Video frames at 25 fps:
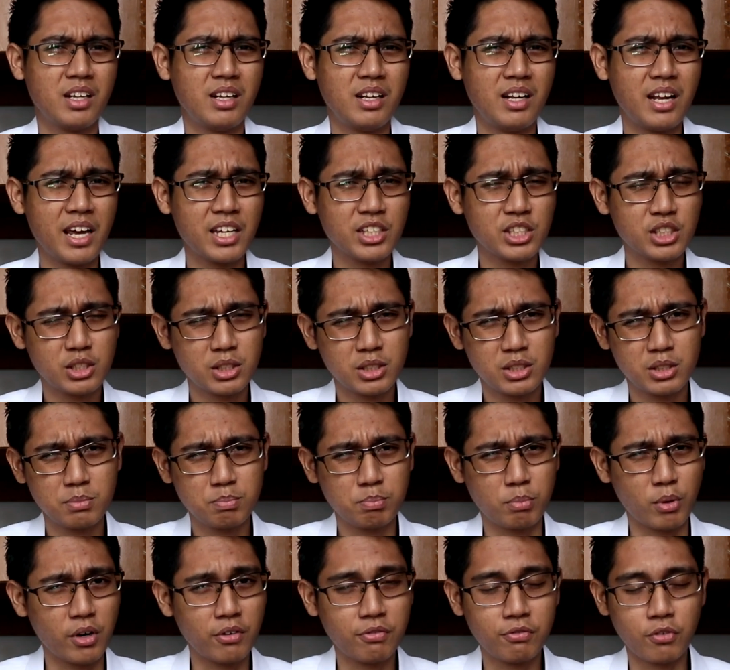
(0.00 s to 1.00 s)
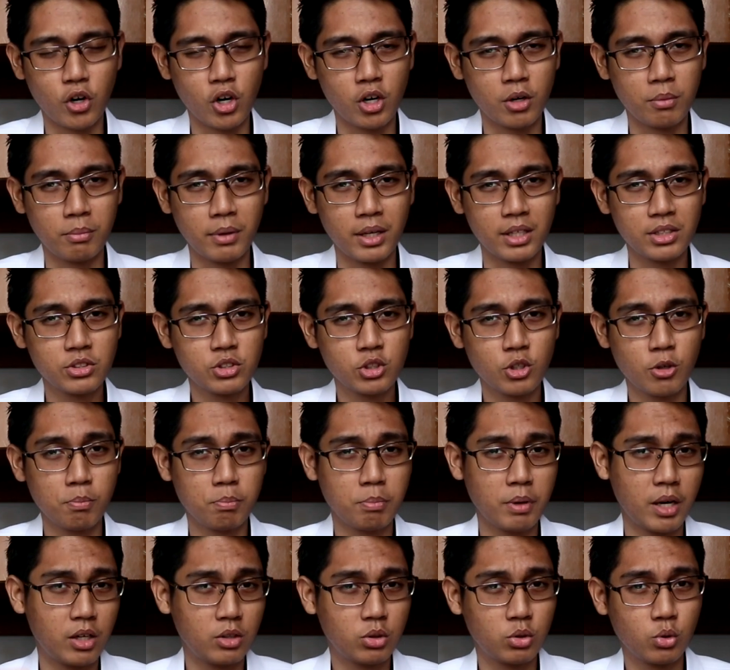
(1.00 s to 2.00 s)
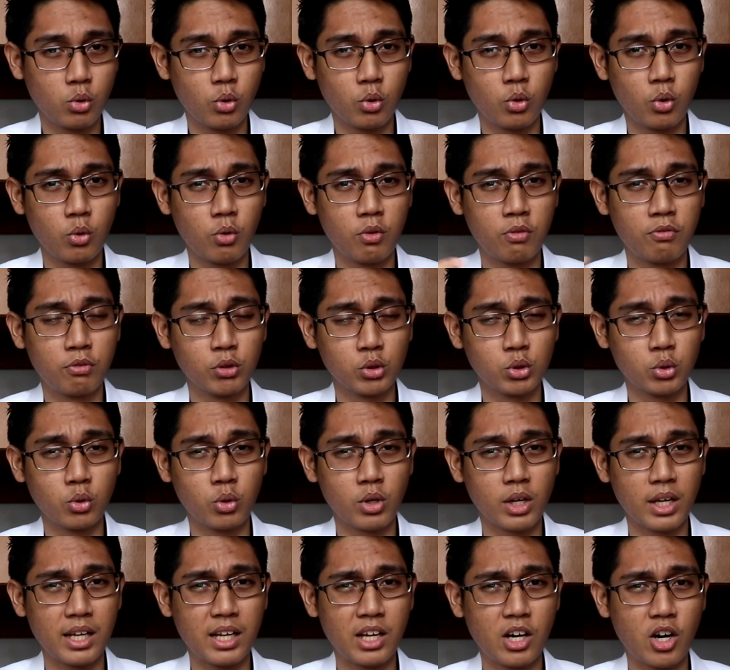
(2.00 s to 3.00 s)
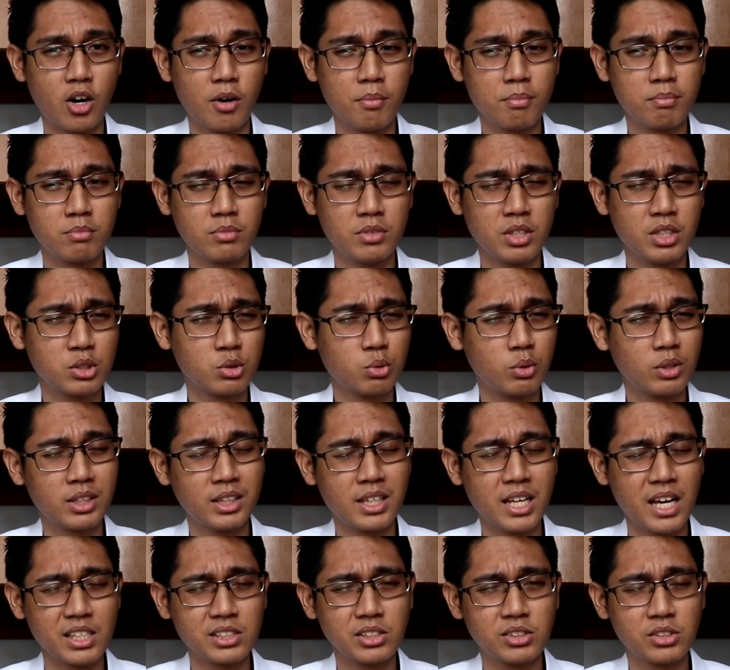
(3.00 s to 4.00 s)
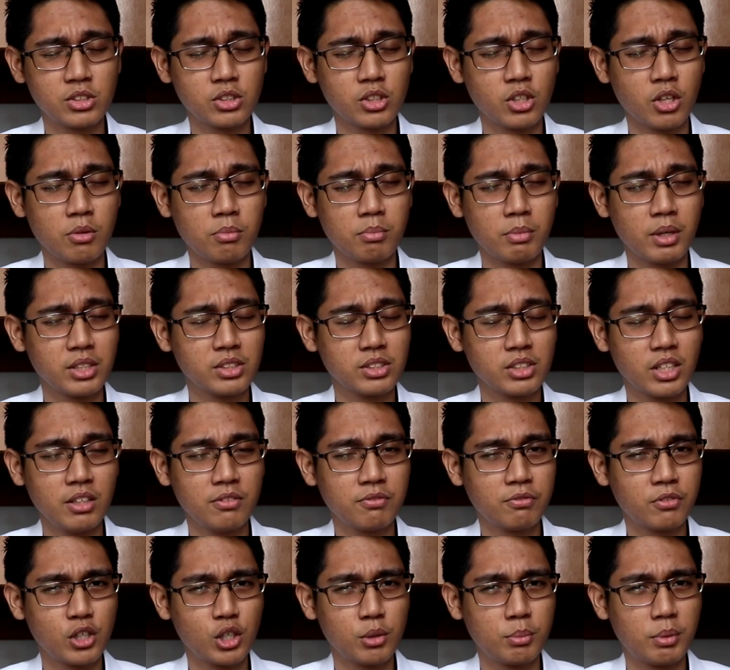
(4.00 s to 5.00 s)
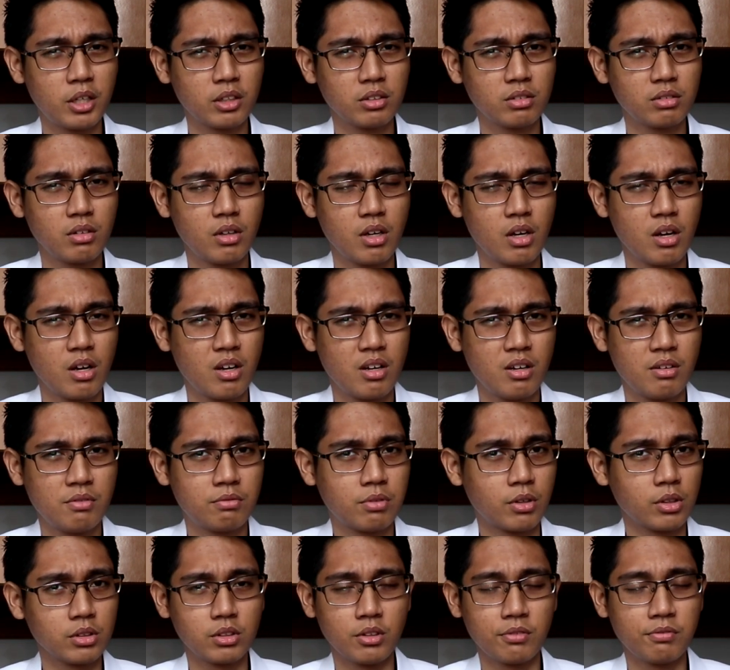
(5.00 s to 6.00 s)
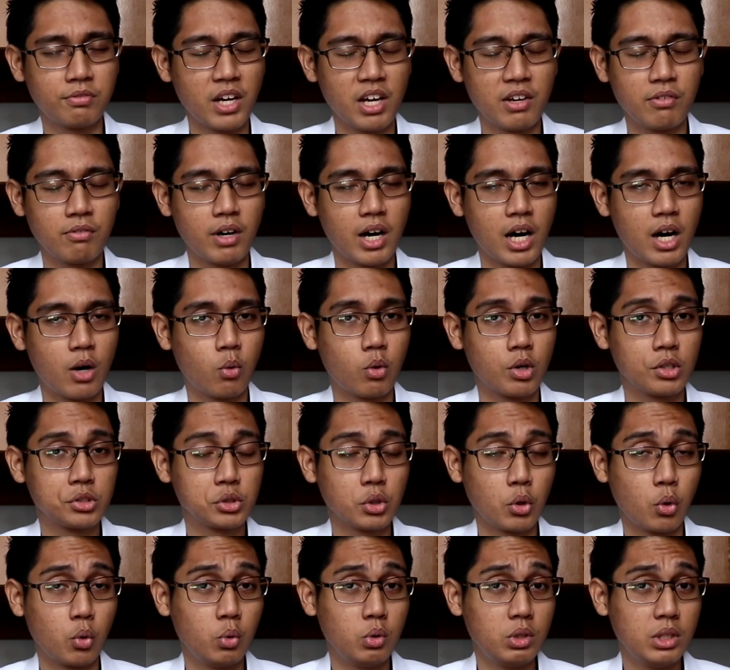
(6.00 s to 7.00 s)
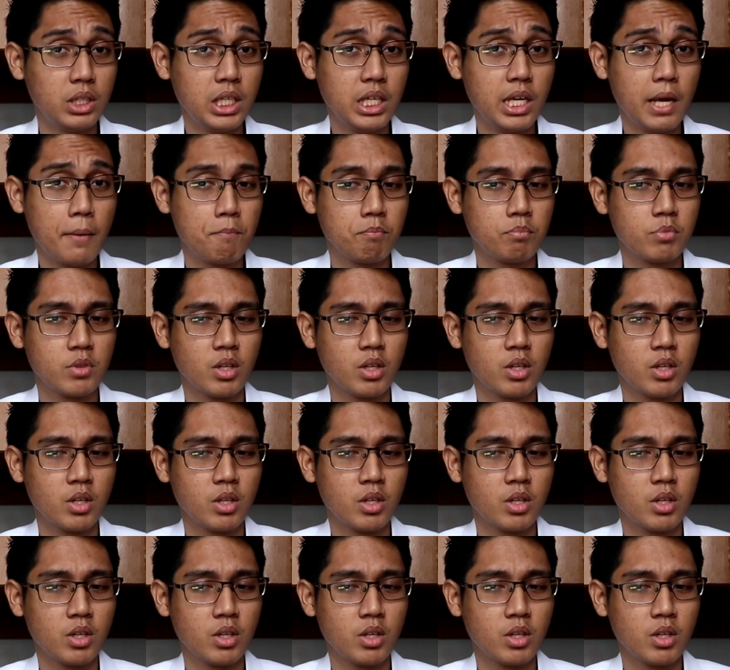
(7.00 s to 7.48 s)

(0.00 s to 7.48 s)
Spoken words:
less performance compared to Futura La Homme. This one lasts on my skin for about 4 to 5 hours only.